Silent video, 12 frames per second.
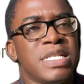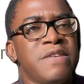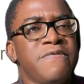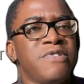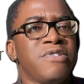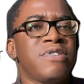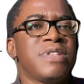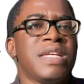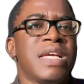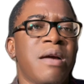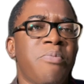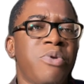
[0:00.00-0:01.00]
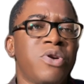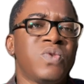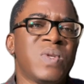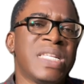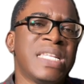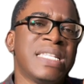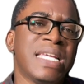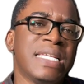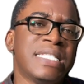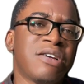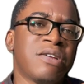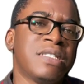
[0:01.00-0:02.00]
even though they are both within the
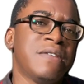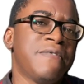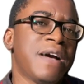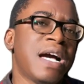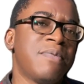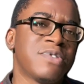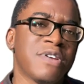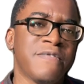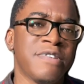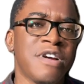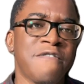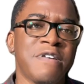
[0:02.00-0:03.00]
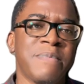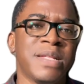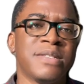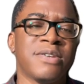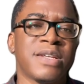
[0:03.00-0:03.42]
executive arms of the government.